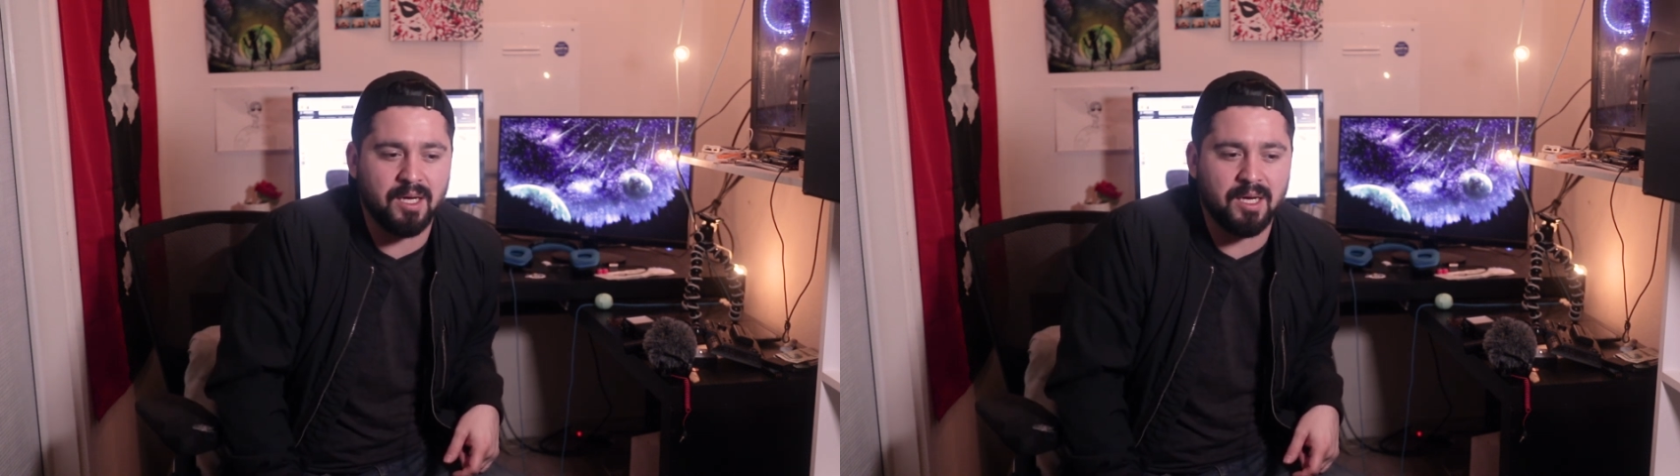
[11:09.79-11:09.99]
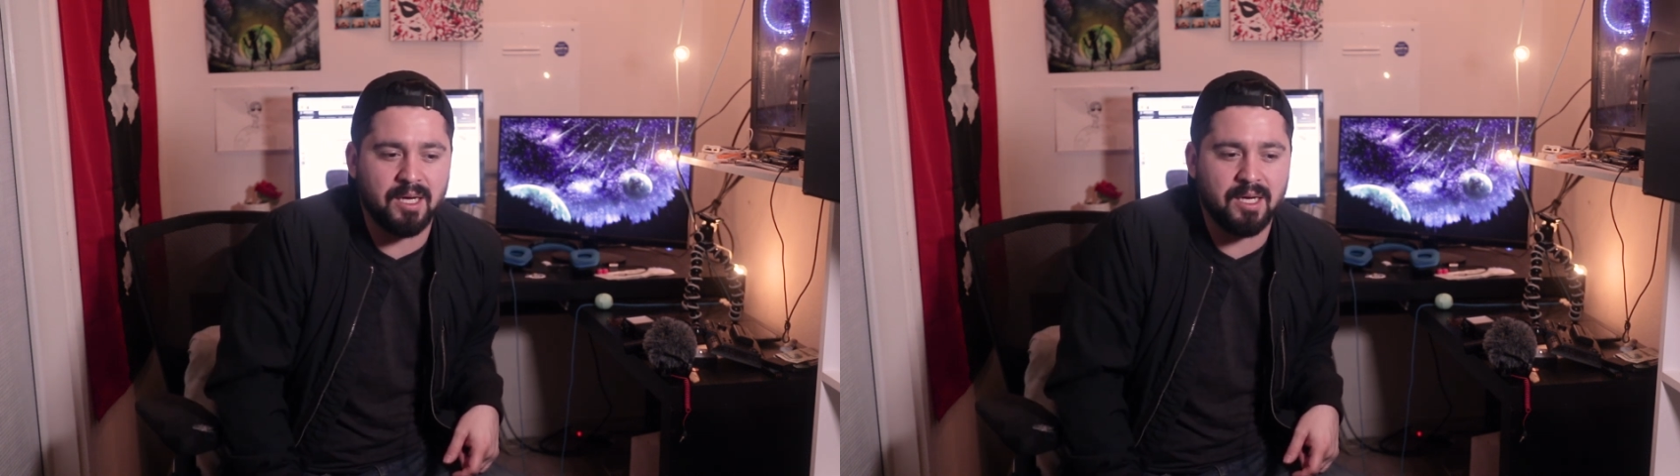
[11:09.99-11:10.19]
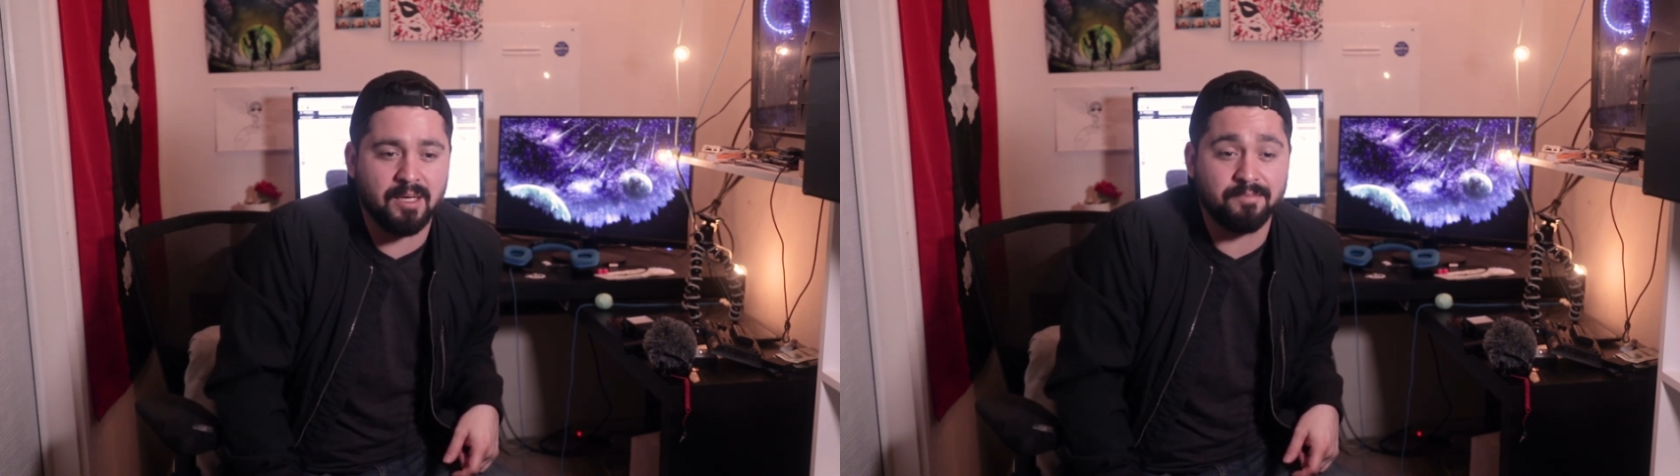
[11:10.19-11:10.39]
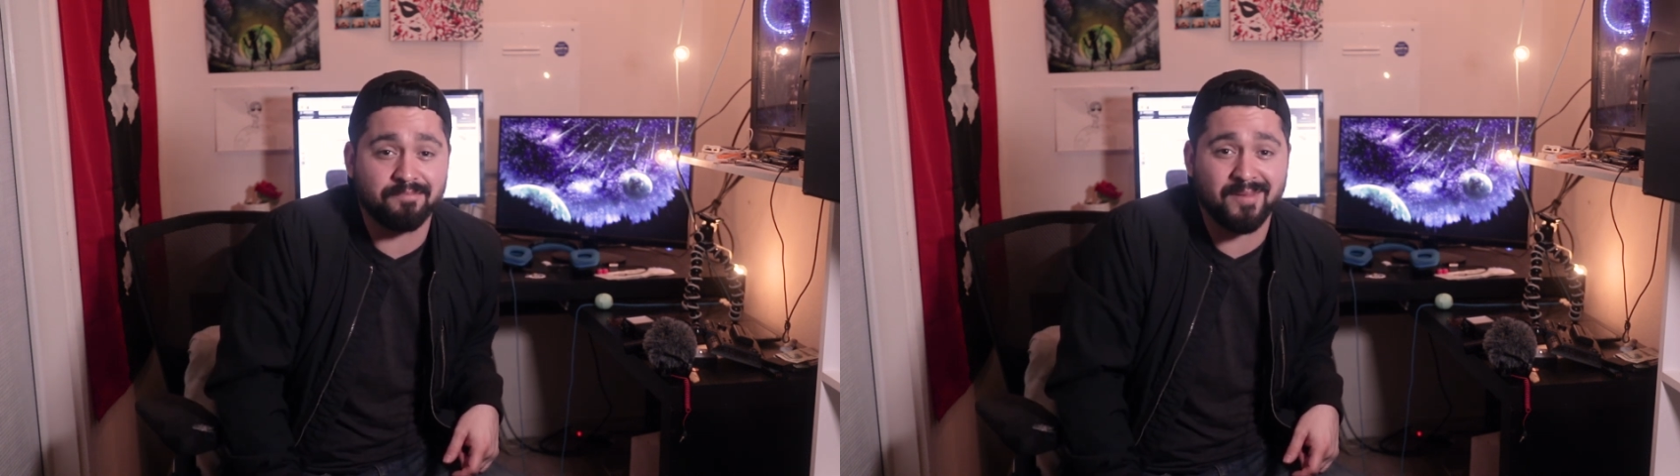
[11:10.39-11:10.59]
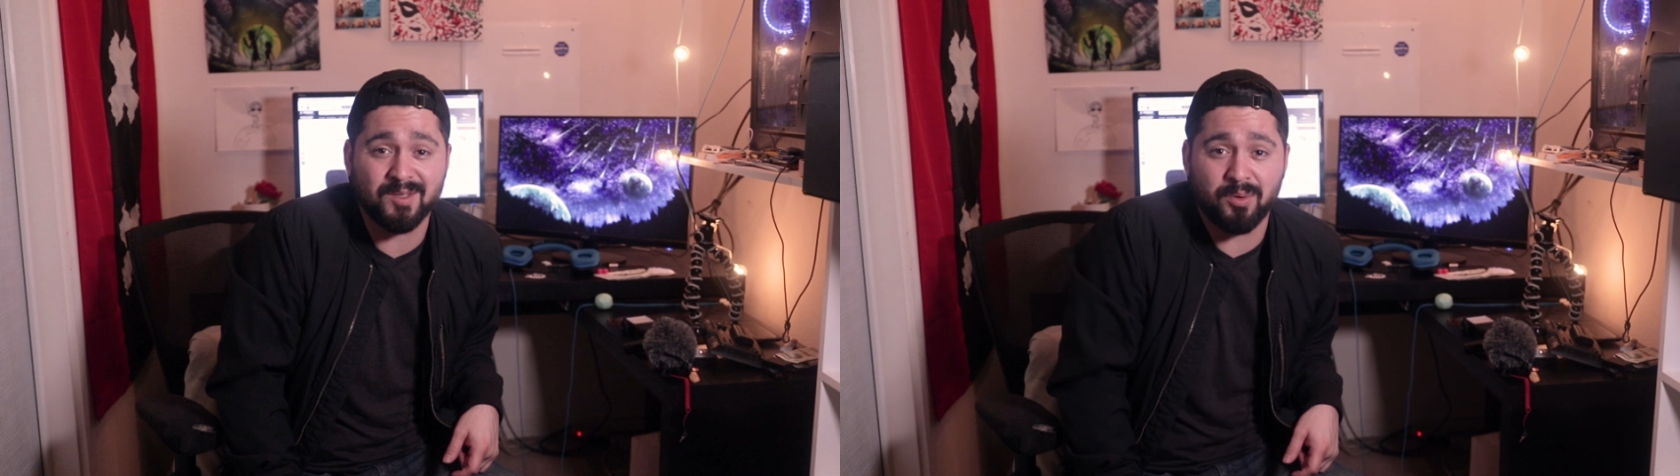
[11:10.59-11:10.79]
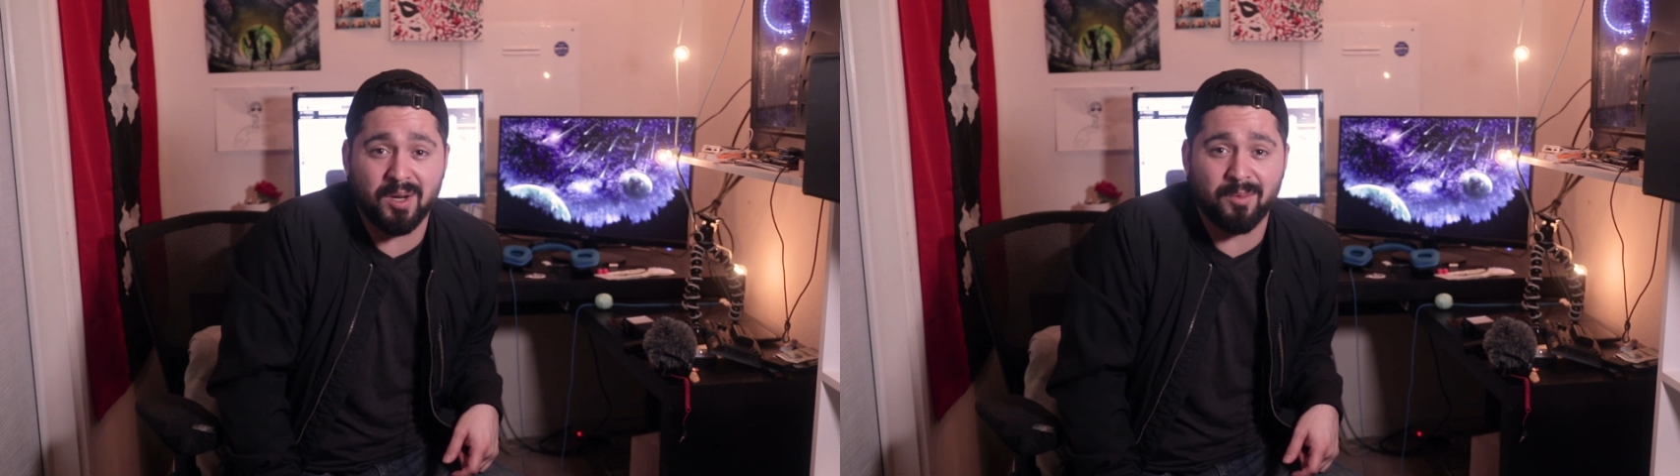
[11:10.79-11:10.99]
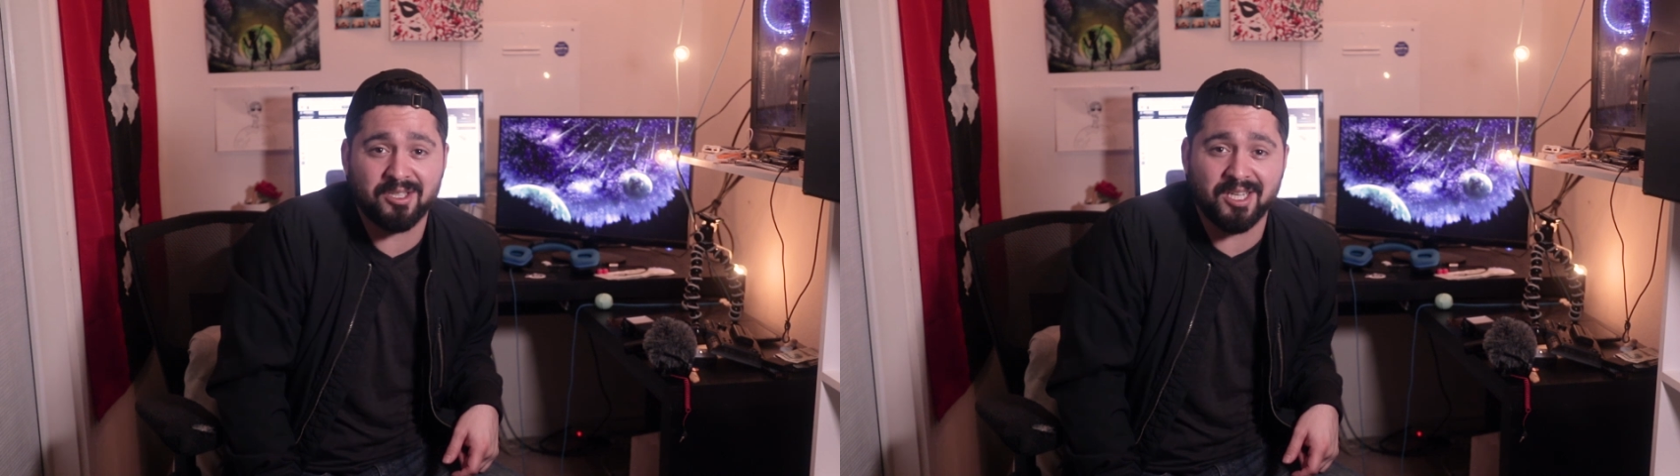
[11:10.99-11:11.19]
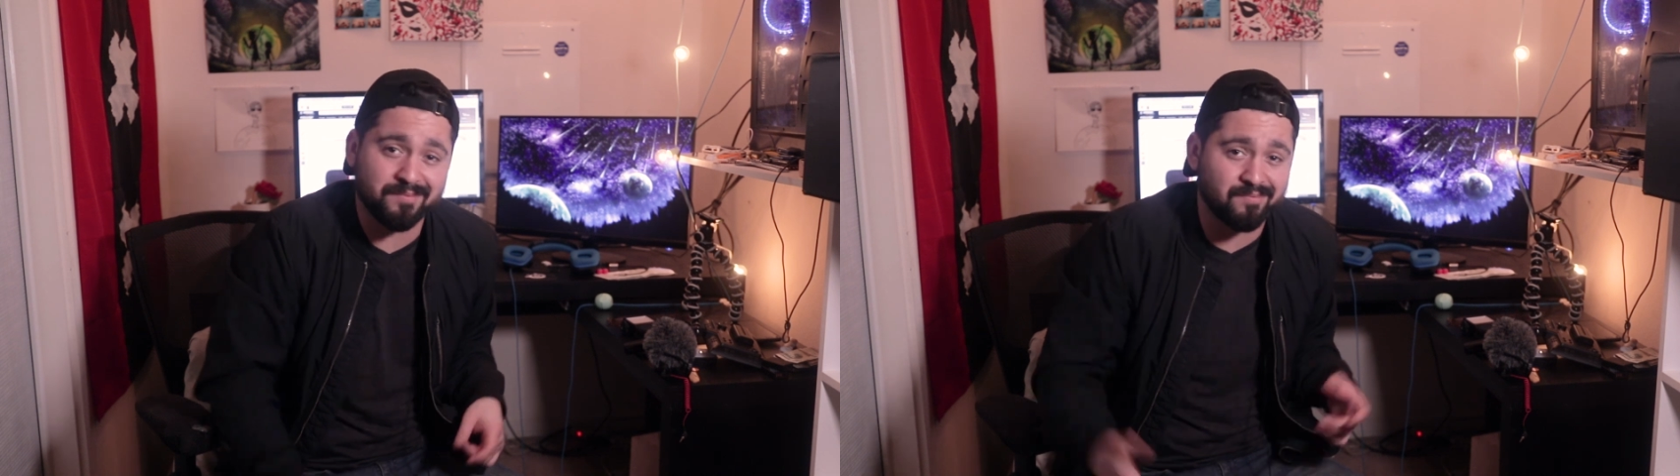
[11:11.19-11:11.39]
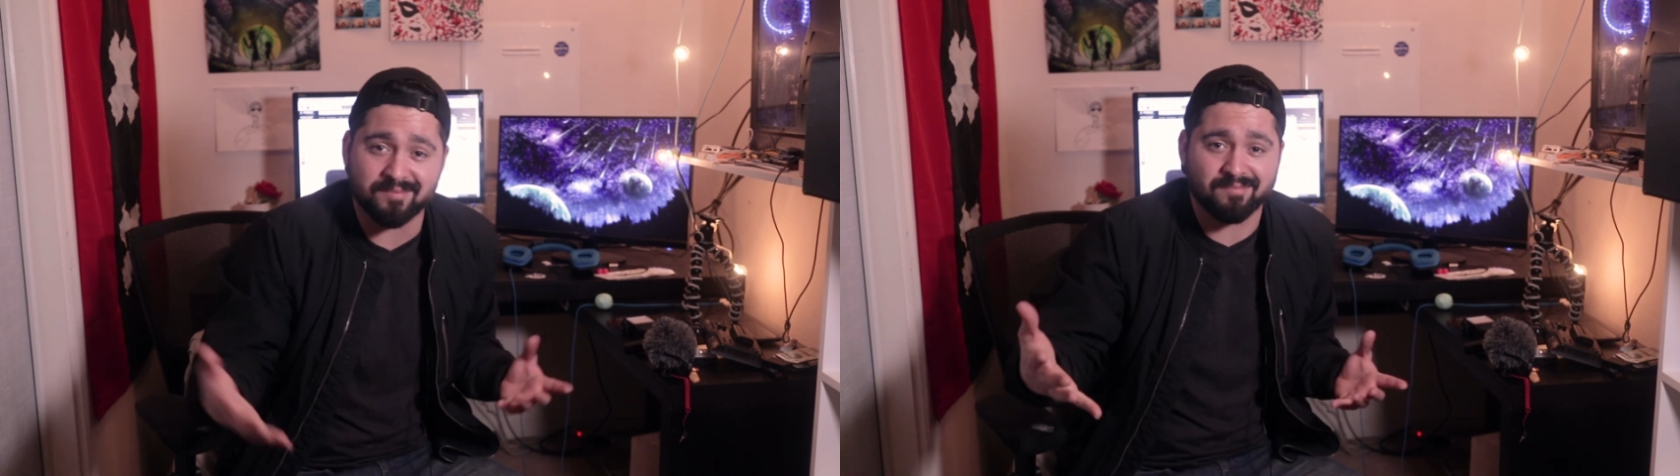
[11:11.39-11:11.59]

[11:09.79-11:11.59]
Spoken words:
That's pretty much it.